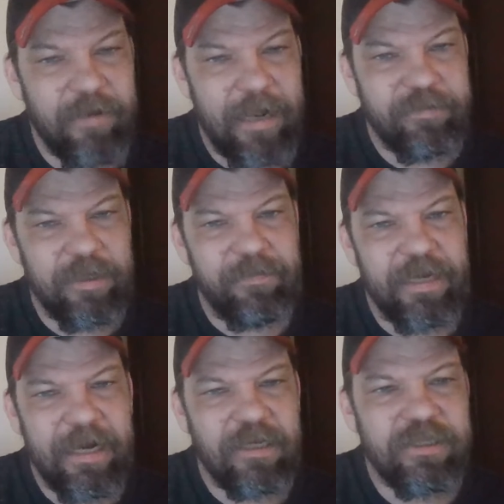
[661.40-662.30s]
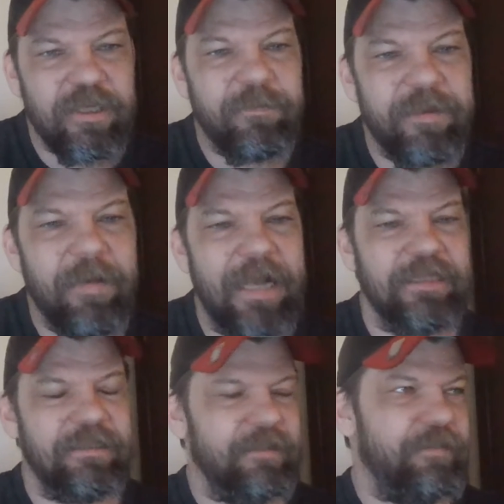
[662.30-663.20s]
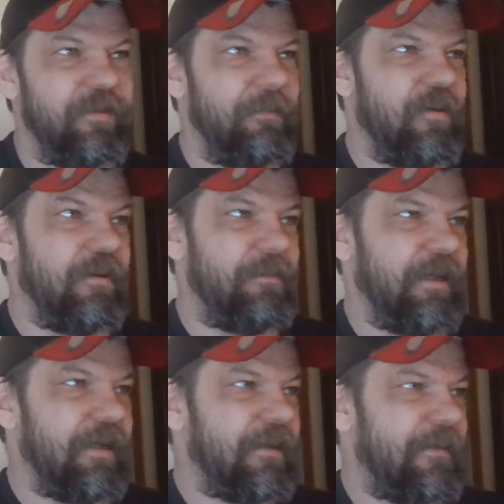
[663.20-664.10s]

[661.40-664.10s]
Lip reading: ramps up that Harris could be Biden's Supreme Court pick.